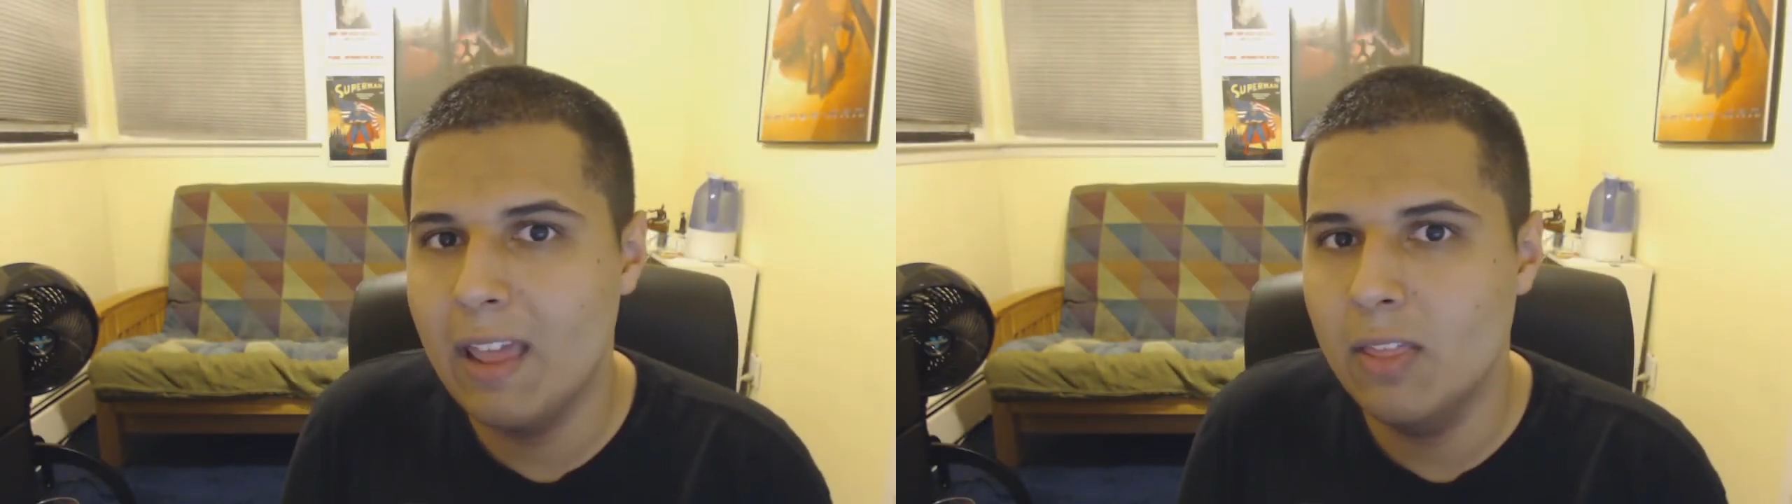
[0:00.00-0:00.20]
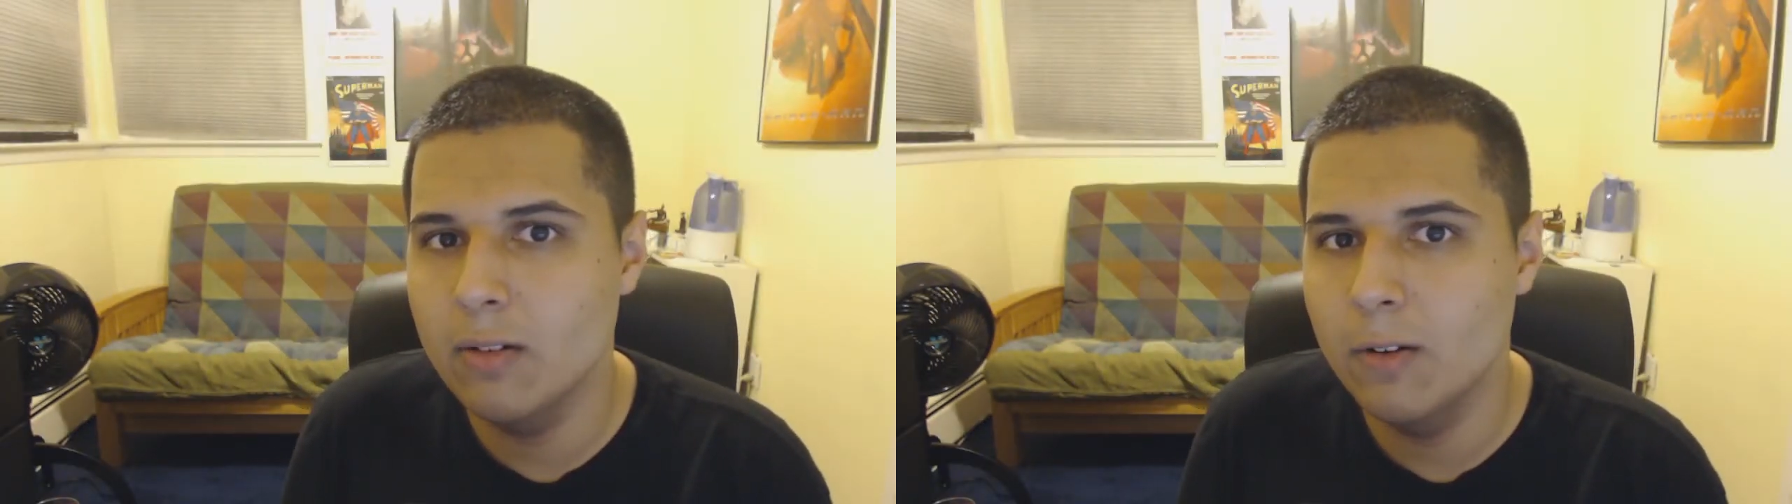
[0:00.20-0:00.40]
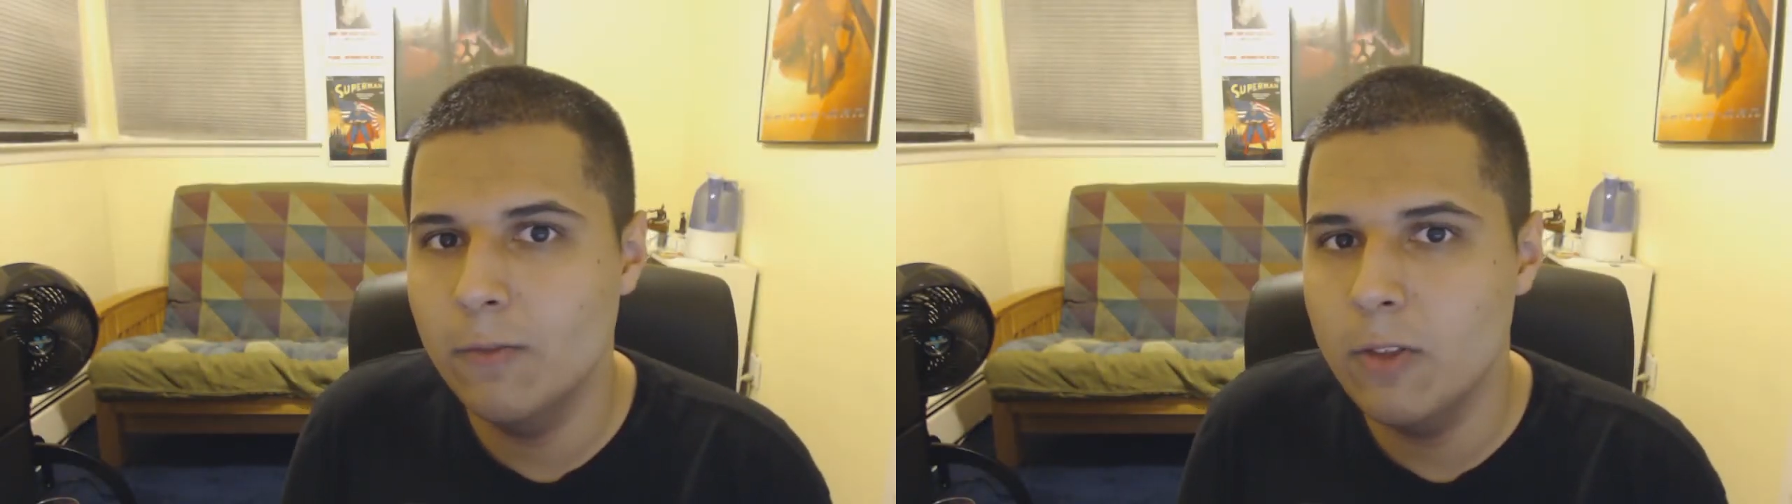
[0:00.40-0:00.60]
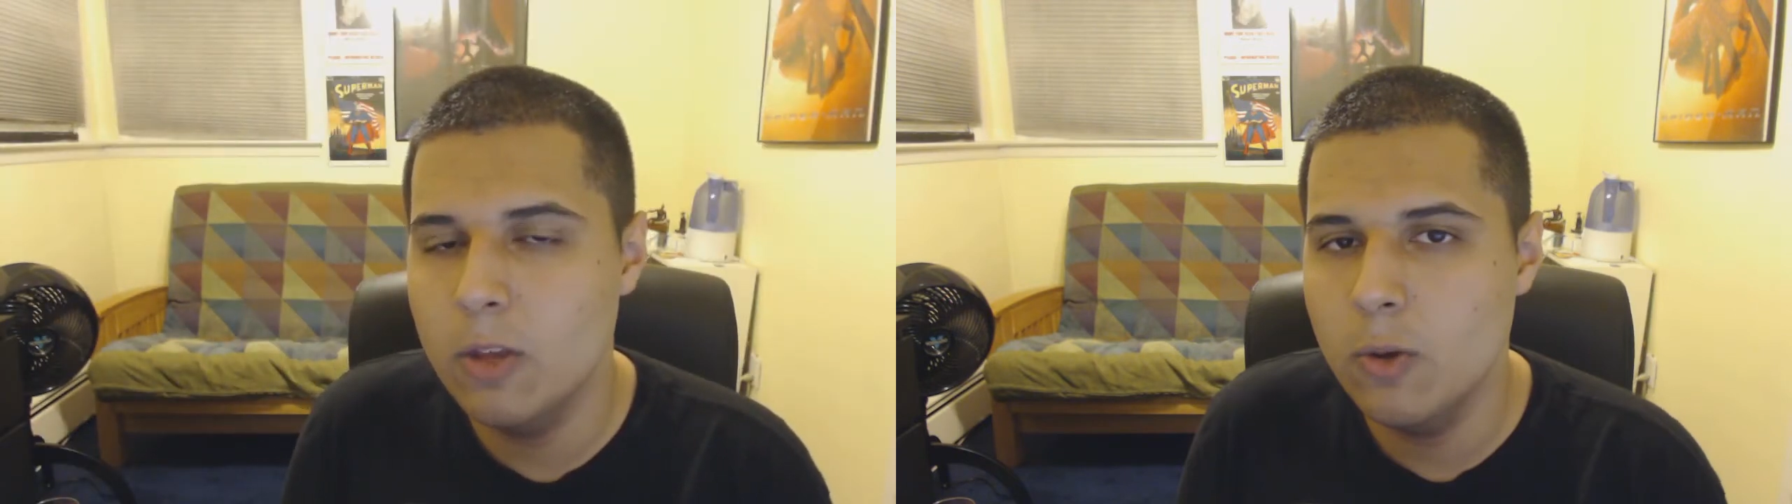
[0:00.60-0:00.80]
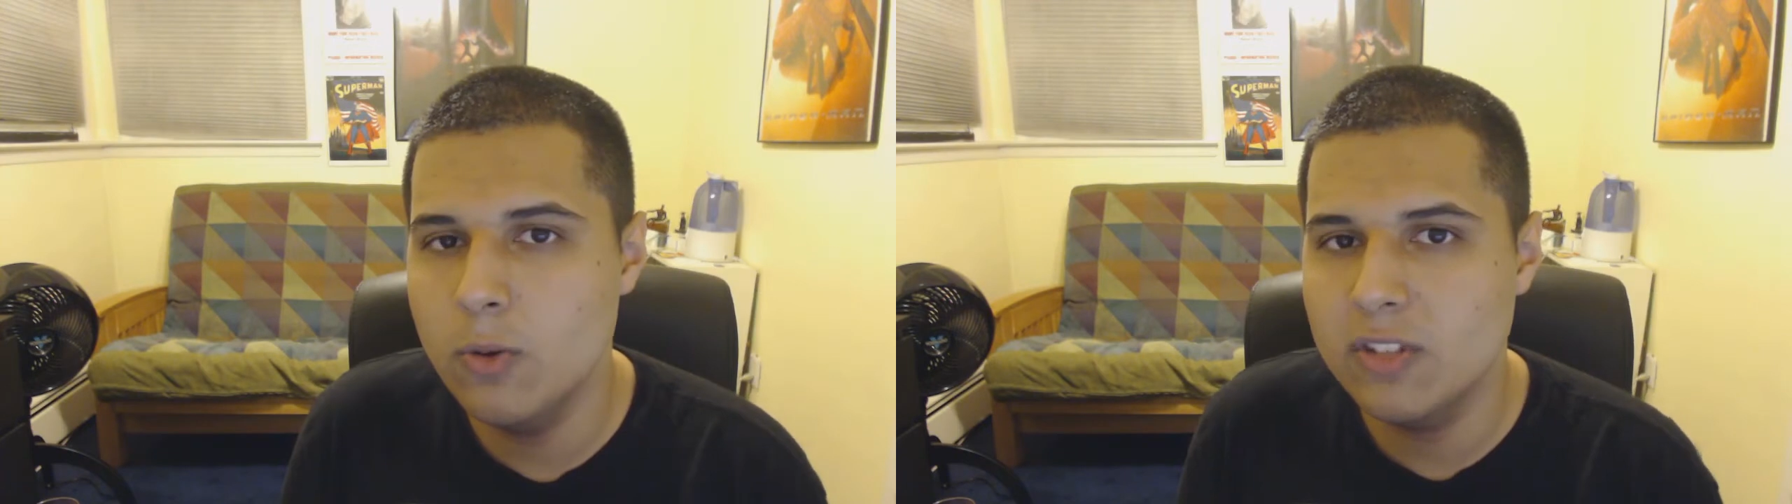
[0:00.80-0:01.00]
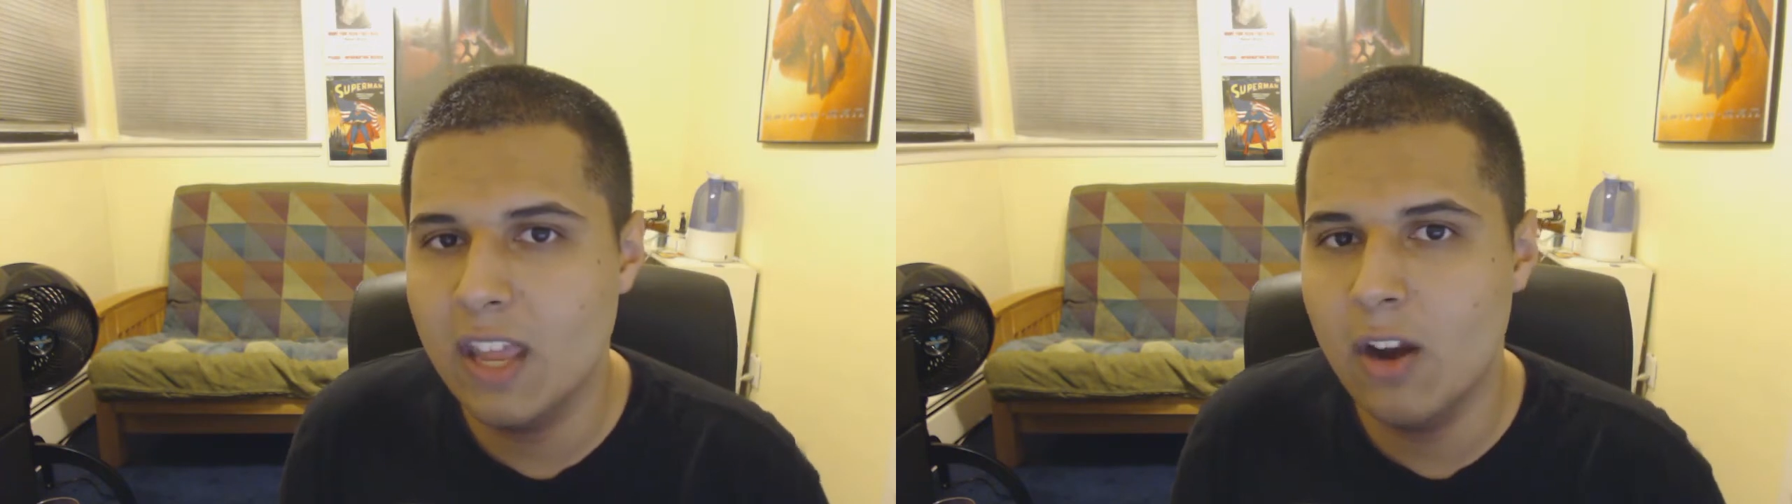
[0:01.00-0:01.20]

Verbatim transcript: and the reviews